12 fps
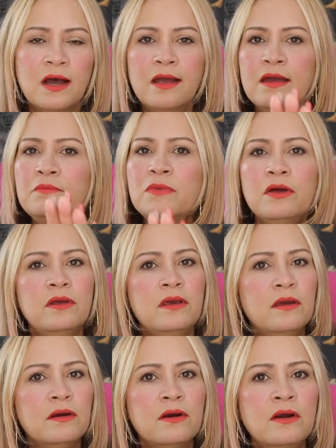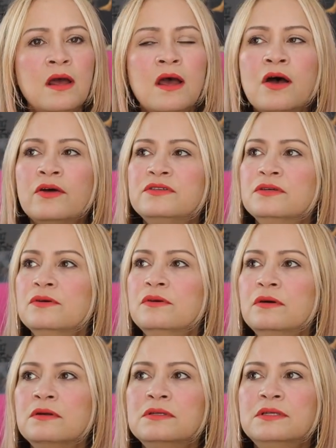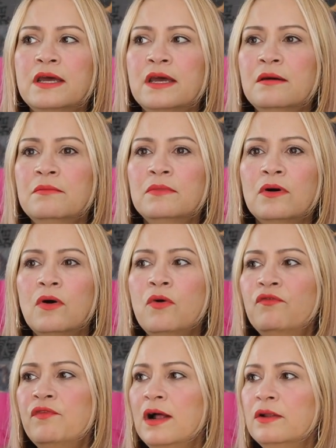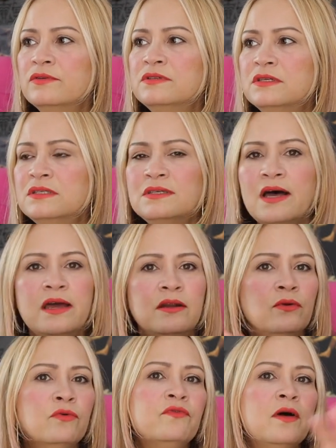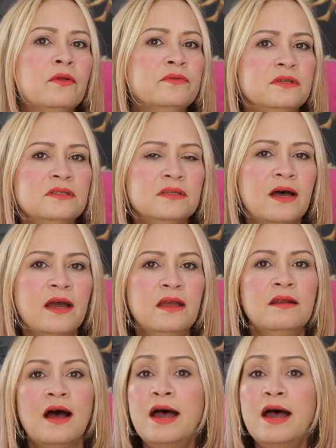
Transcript: I am not here to condemn who follows this side and who follow this side.